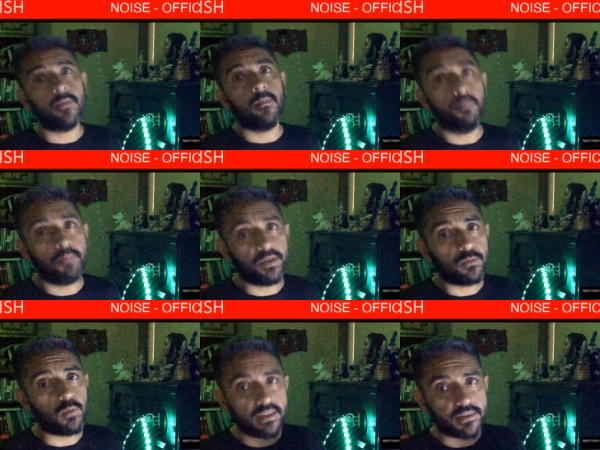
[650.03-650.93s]
But
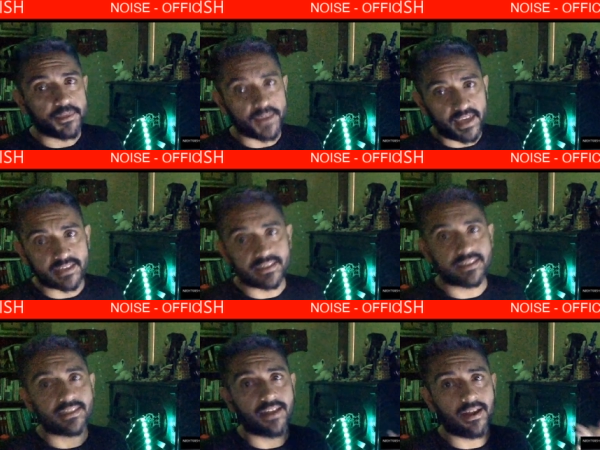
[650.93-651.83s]
when
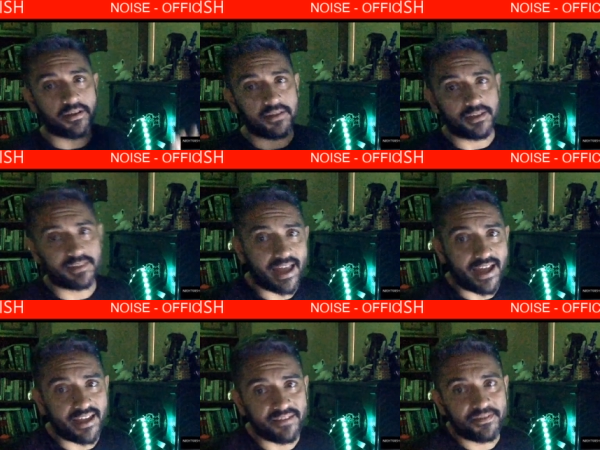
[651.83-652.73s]
things are not
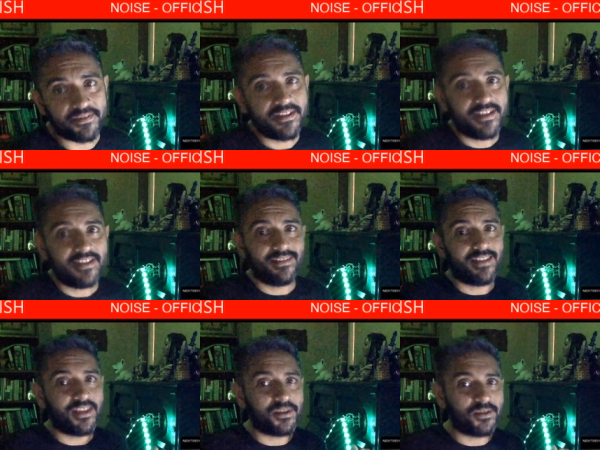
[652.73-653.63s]
live,
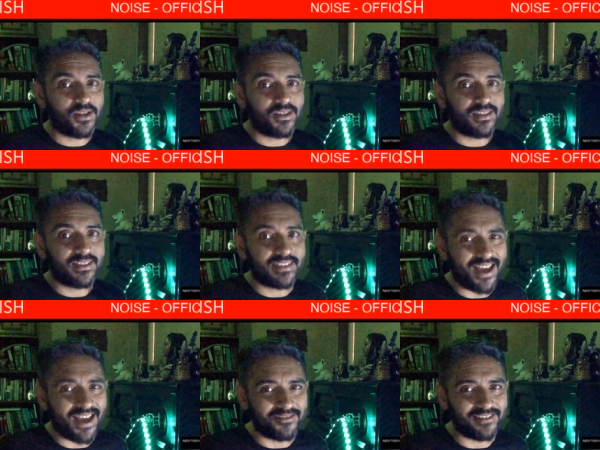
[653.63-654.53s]
they do not
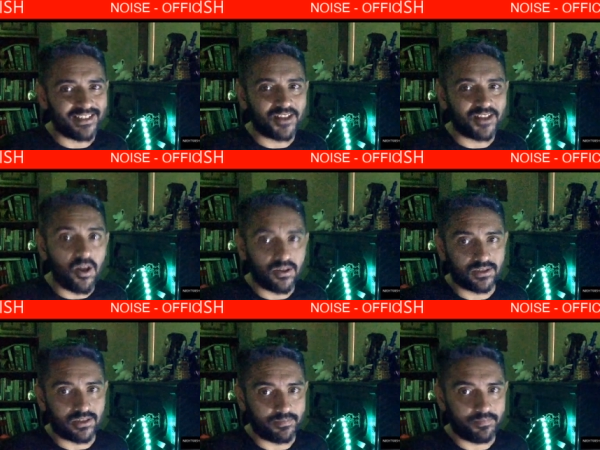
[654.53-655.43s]
sound as
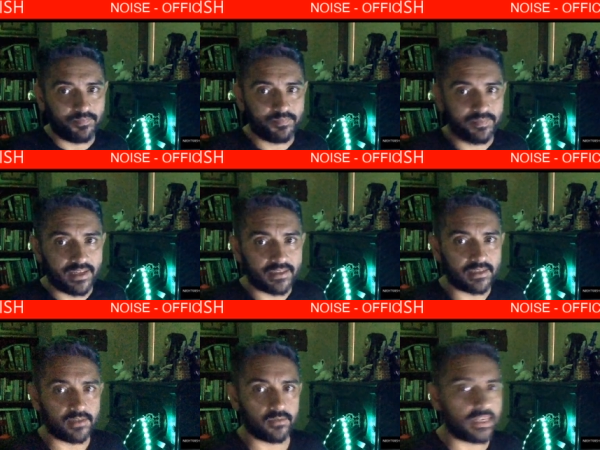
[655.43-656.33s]
awesome as
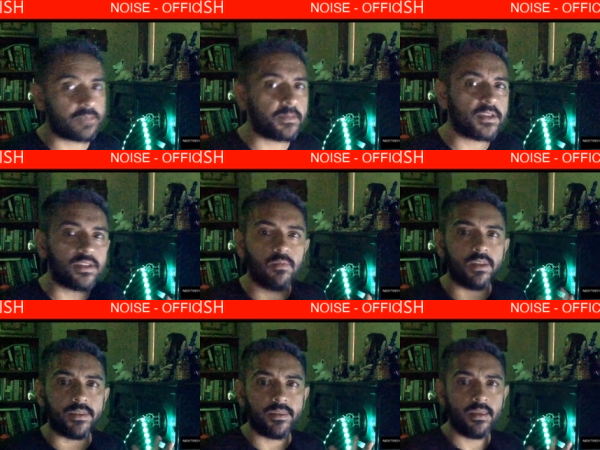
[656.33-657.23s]
they do, especially
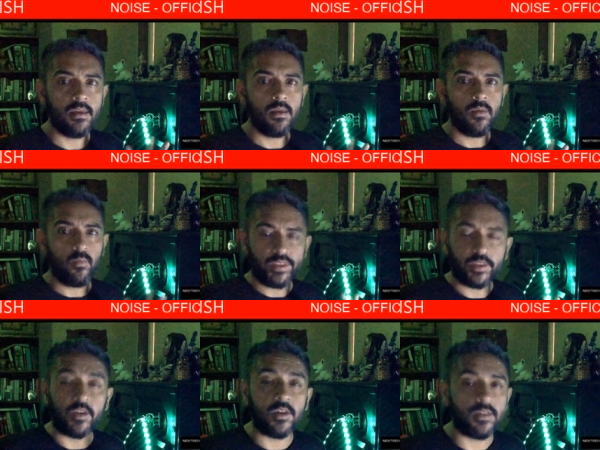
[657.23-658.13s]
with
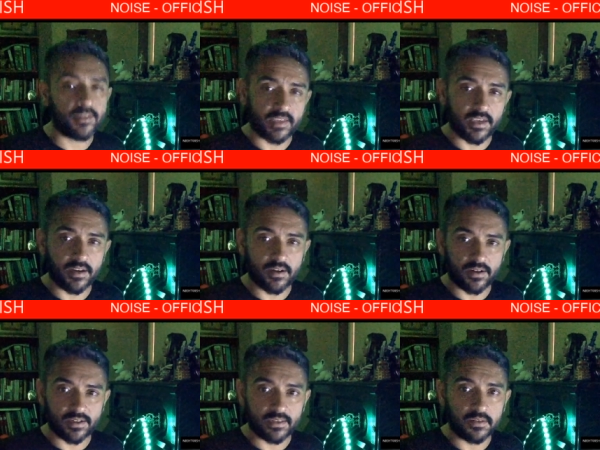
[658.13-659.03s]
with good
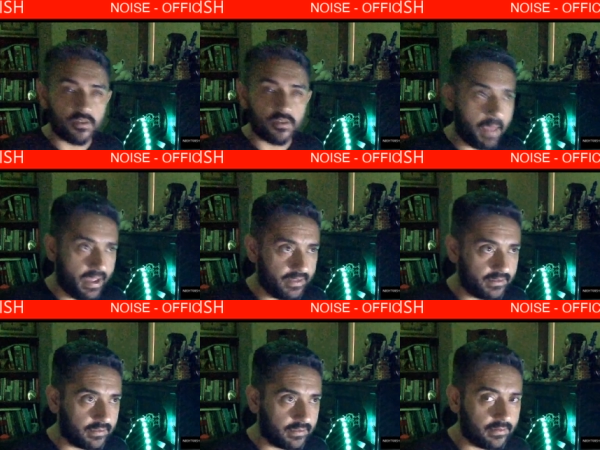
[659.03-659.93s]
singers and good
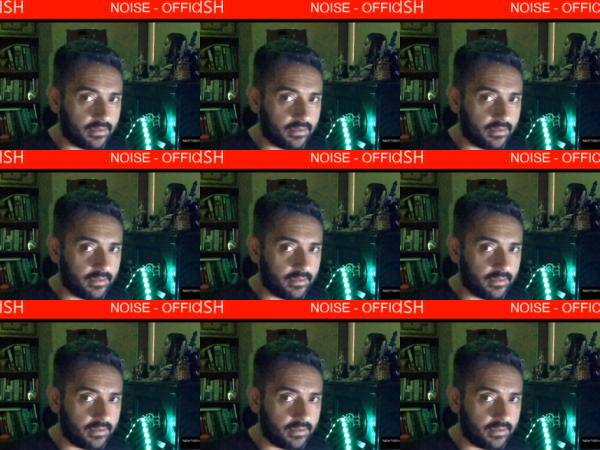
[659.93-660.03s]
bands.